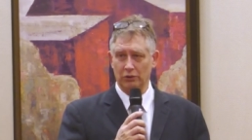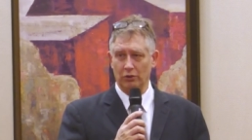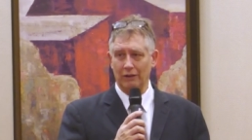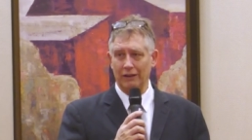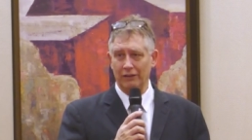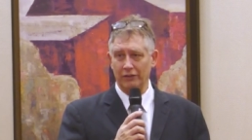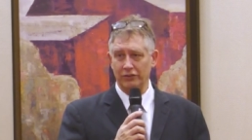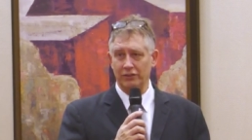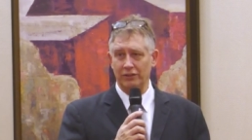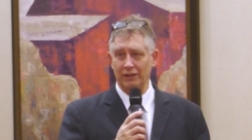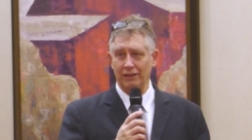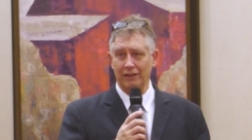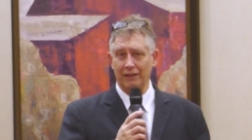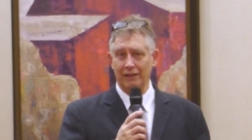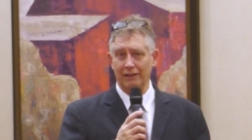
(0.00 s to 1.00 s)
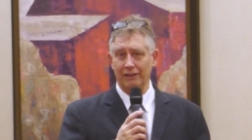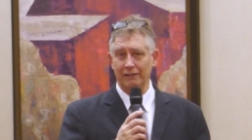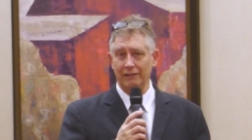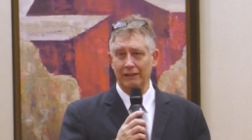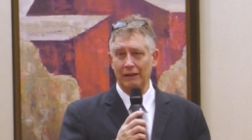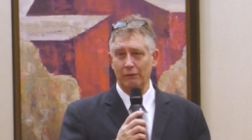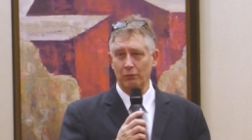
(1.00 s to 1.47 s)
or else uh,
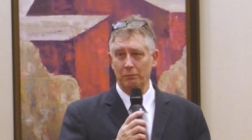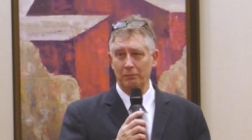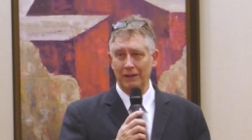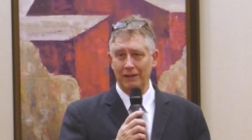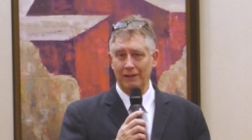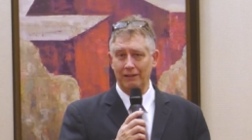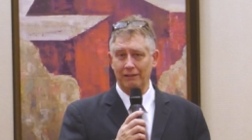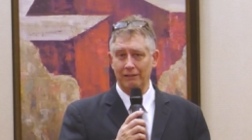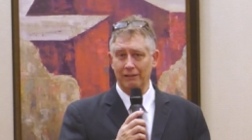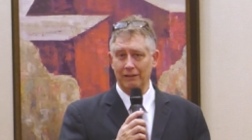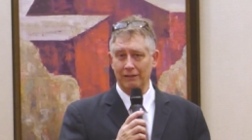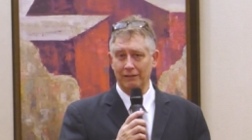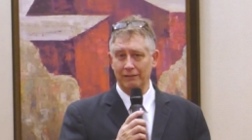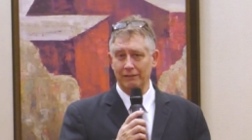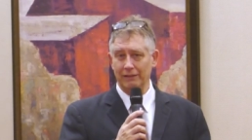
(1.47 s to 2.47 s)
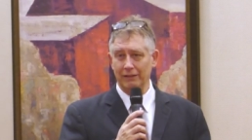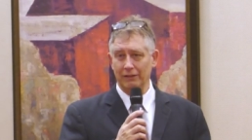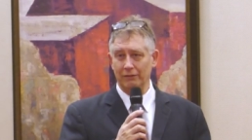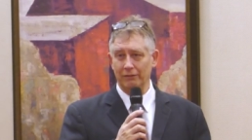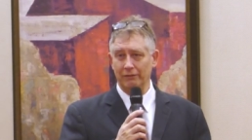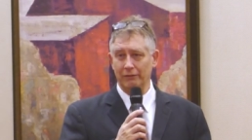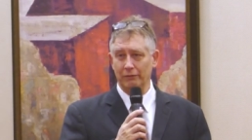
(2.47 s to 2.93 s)
they will be uh, you
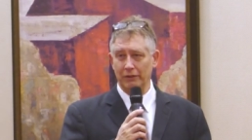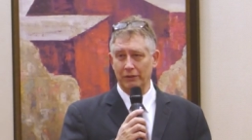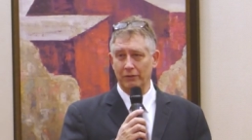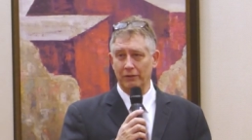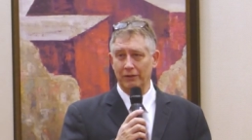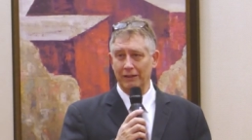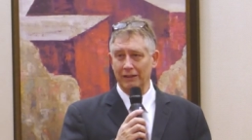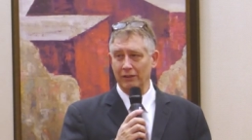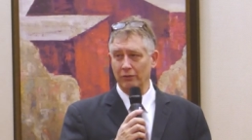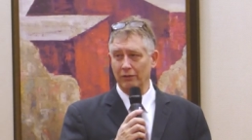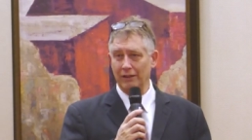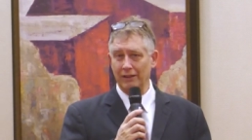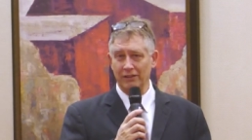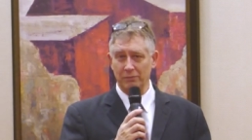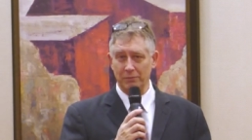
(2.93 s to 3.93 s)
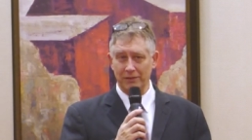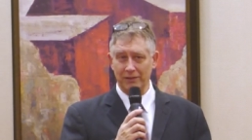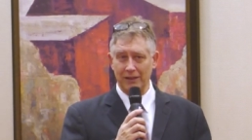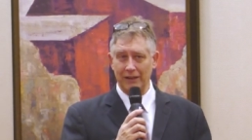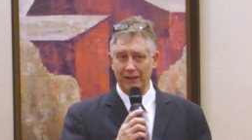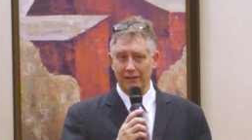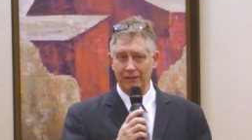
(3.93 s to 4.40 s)
know, recruited into a hospice
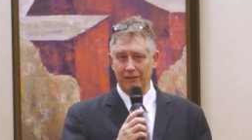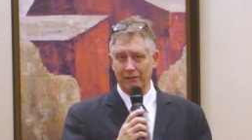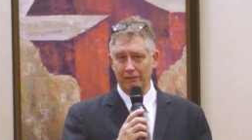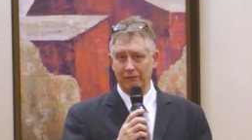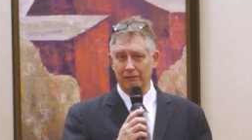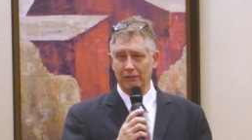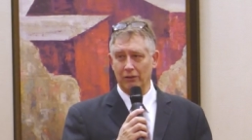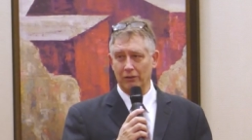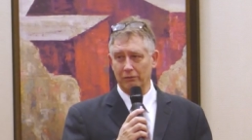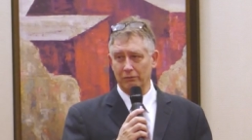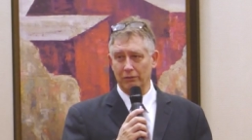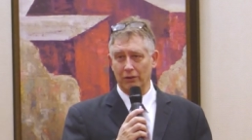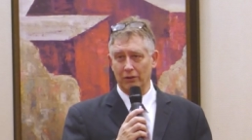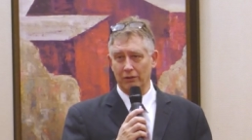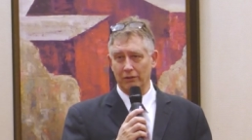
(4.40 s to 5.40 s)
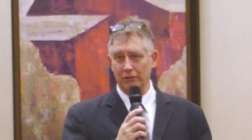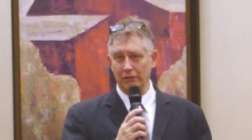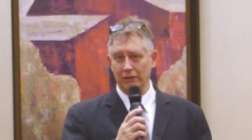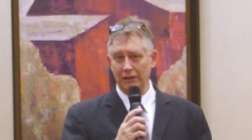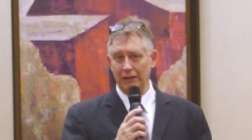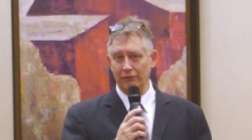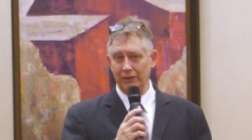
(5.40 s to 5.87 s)
care or, or
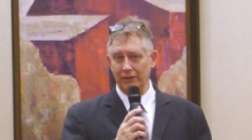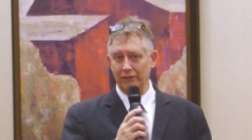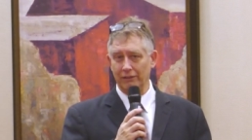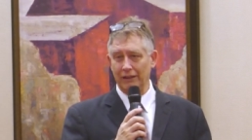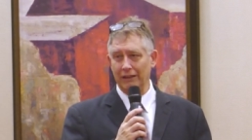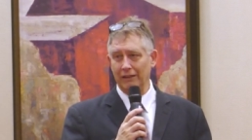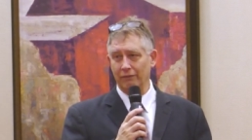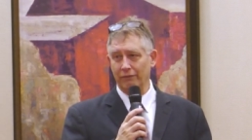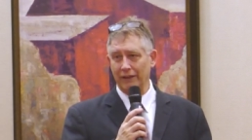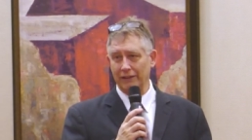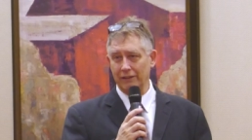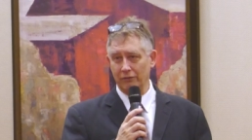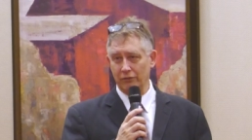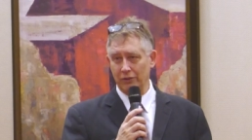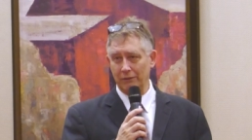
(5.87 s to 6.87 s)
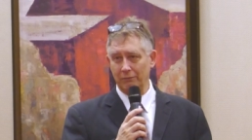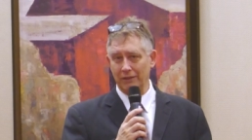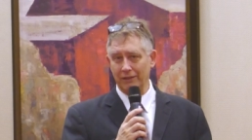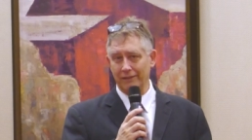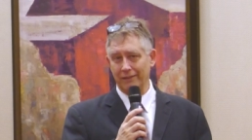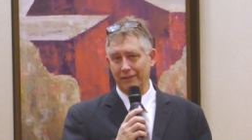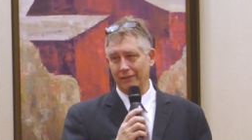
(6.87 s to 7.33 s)
given ineffective
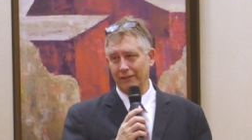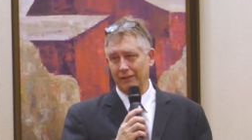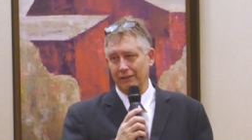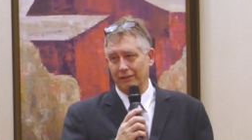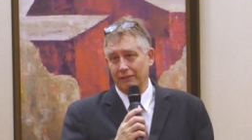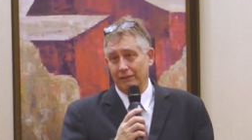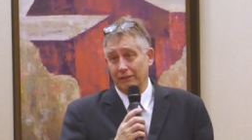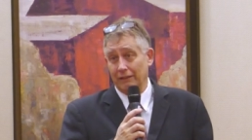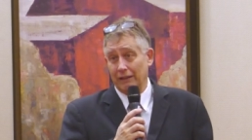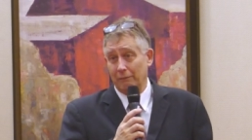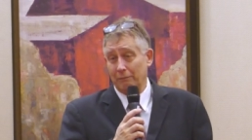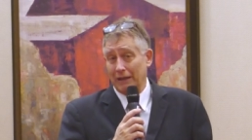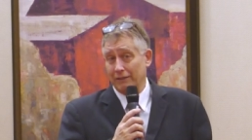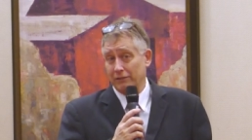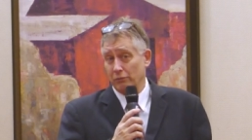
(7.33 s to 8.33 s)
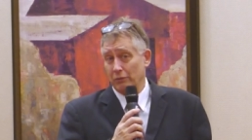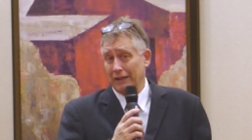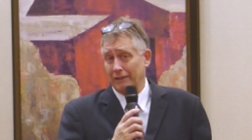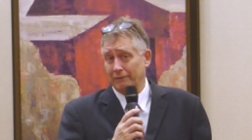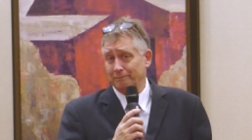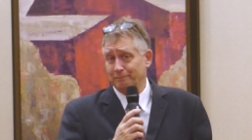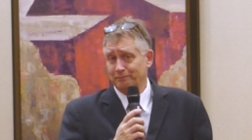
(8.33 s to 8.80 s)
treatments so that they pass
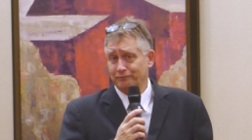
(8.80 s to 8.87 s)
away.